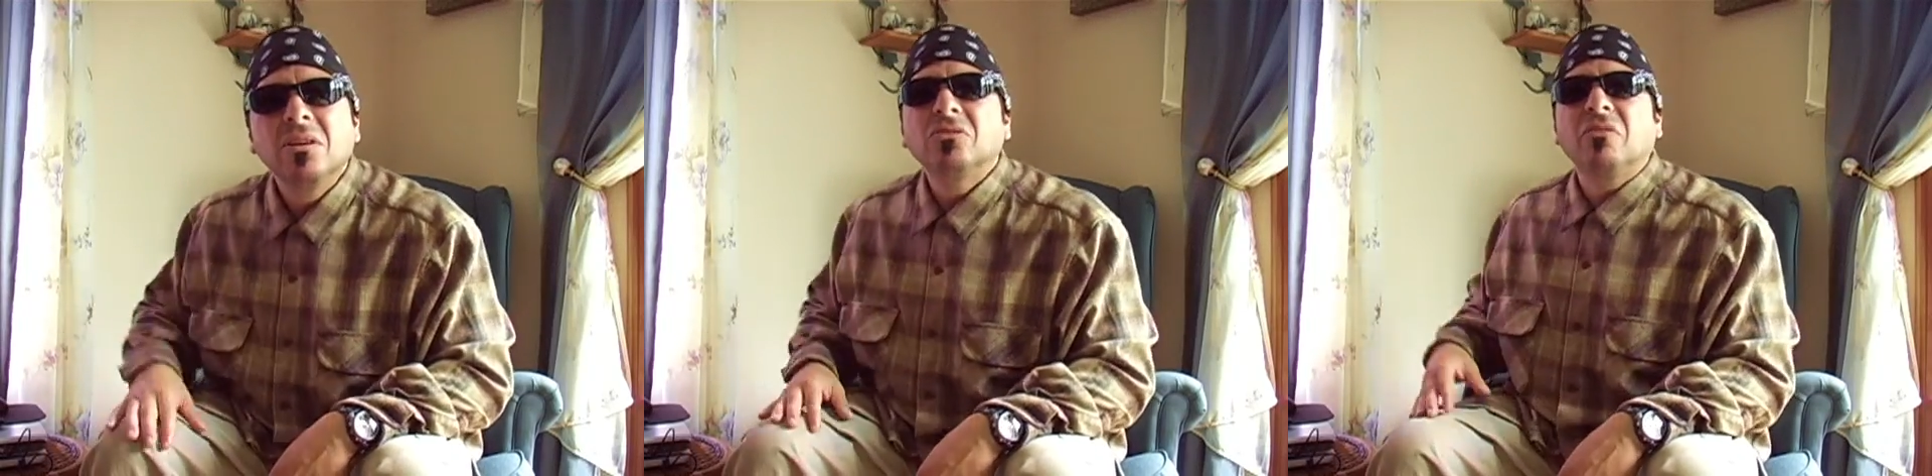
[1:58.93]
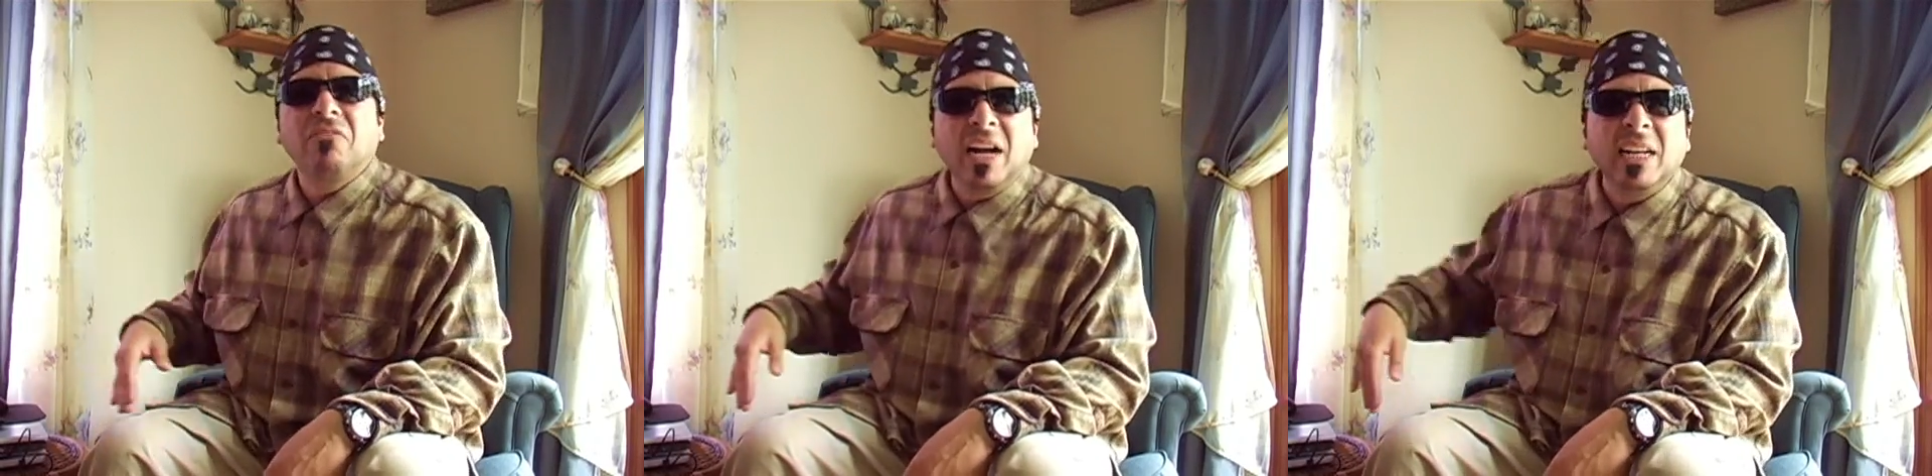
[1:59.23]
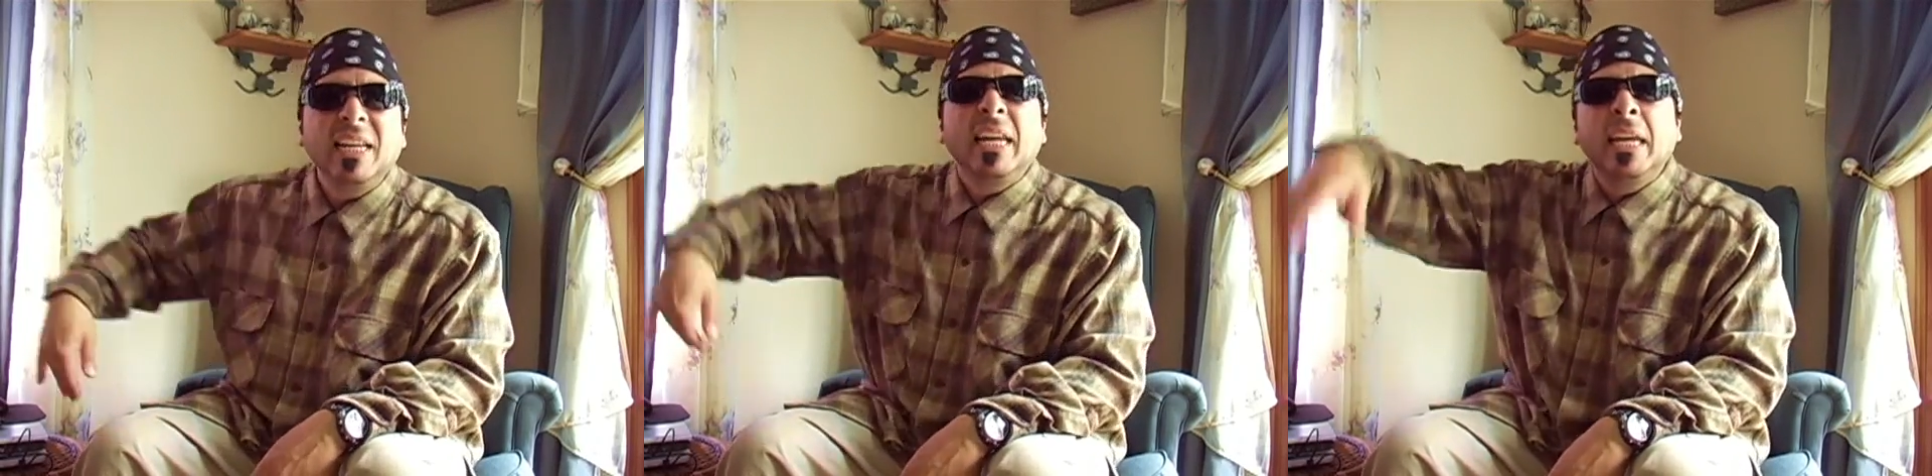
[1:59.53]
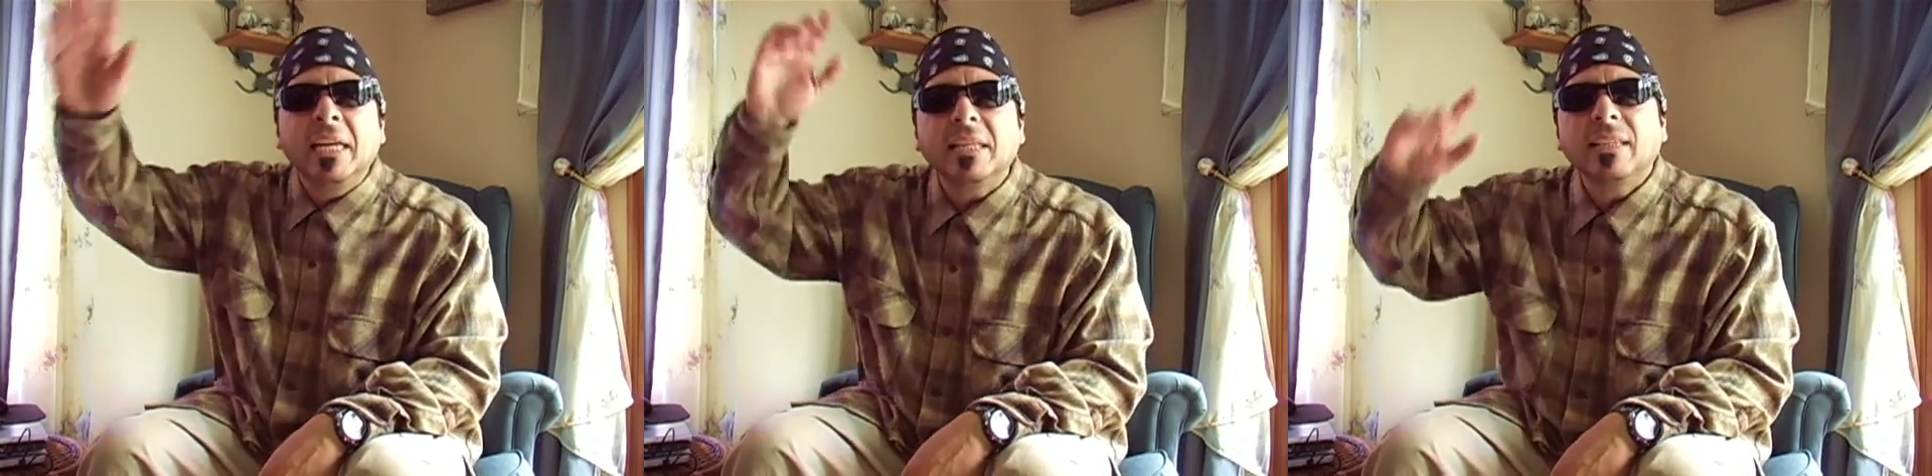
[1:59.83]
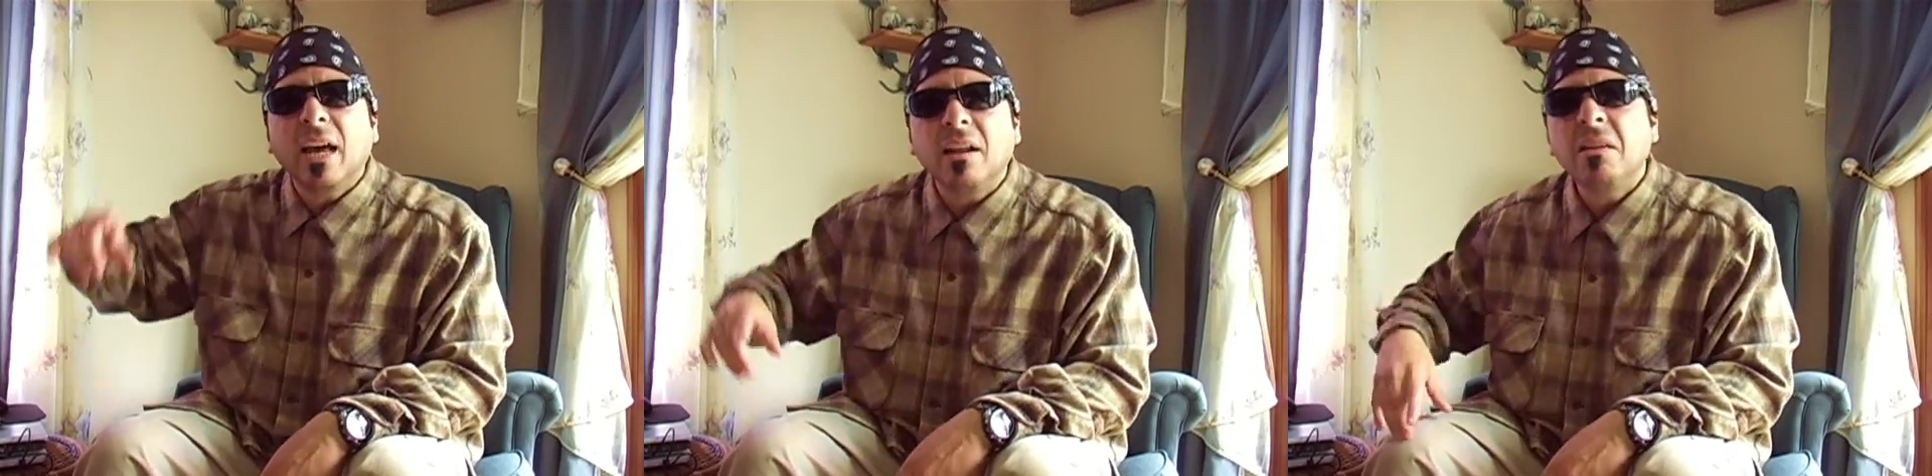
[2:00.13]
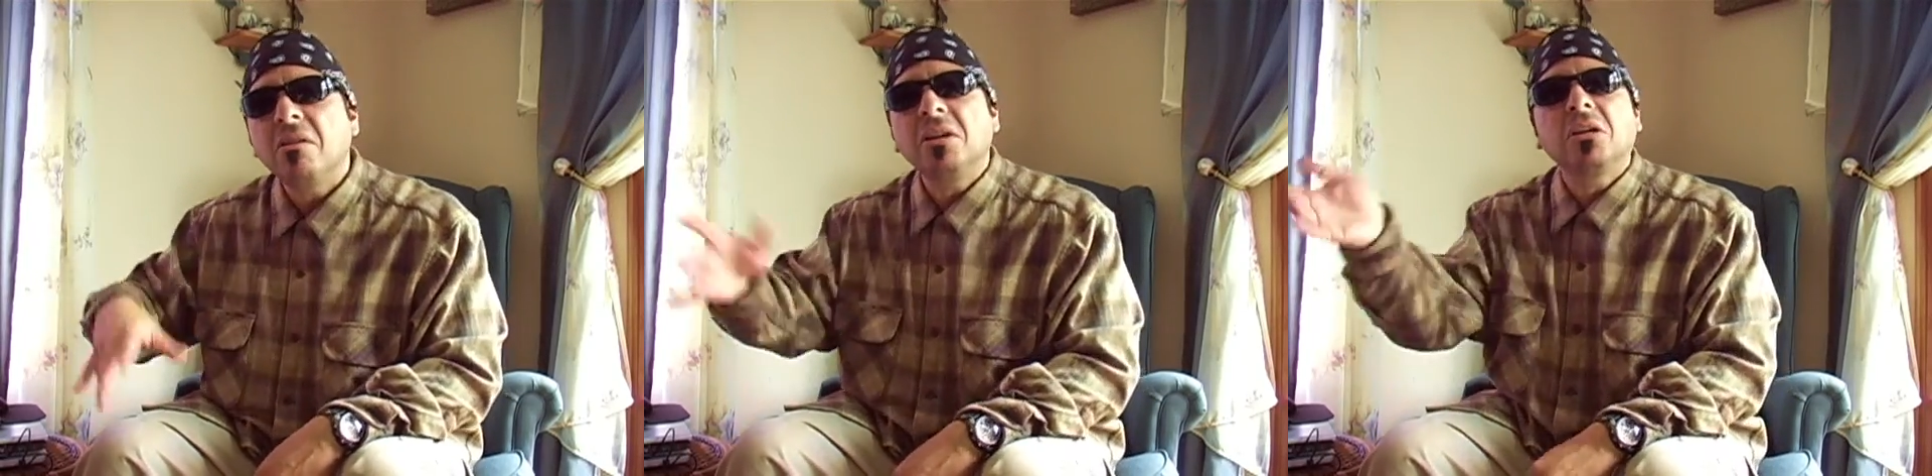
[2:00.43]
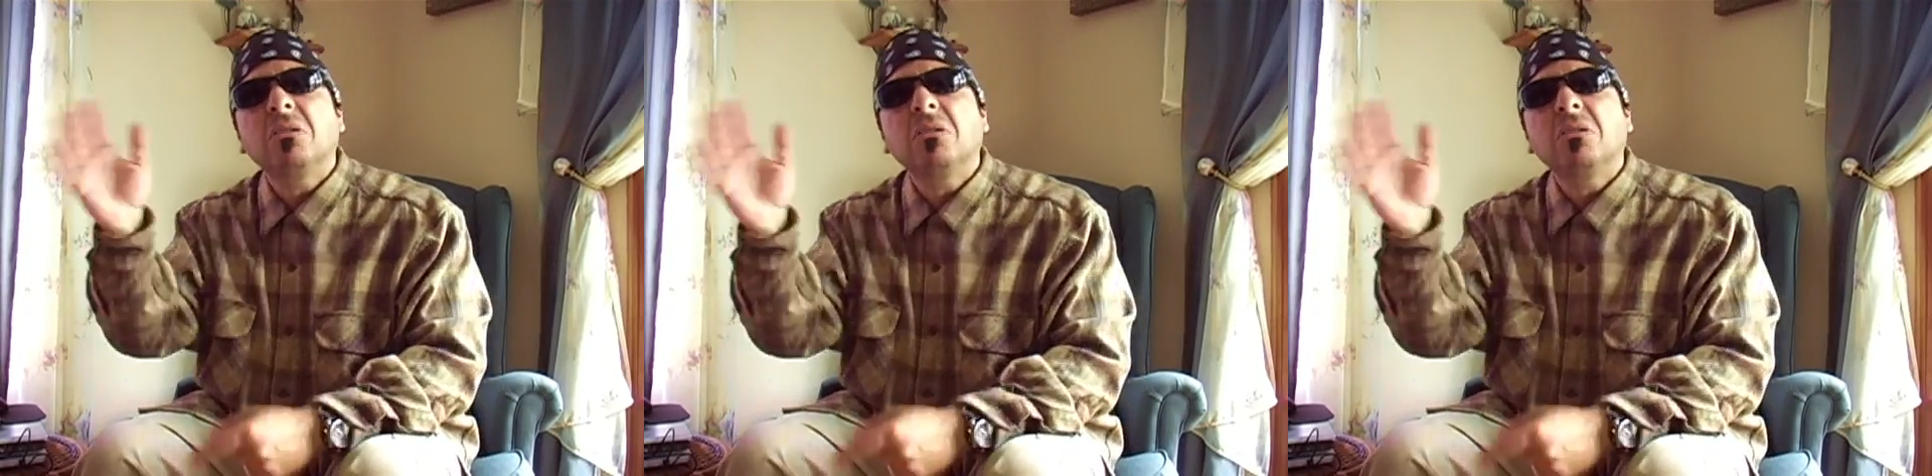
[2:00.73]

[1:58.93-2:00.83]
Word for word: So finally, he gets out of there and he